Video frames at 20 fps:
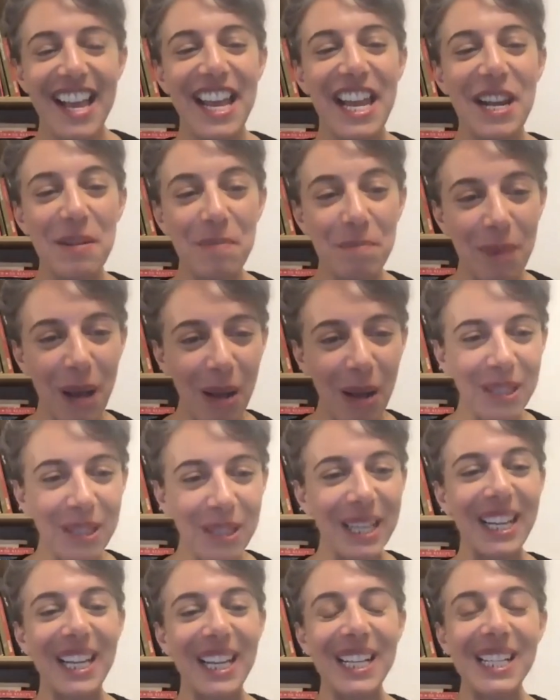in
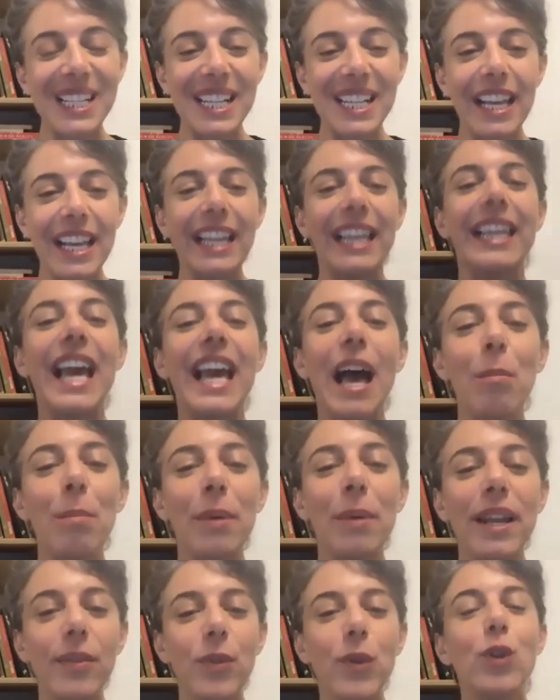public and saying, yeah, but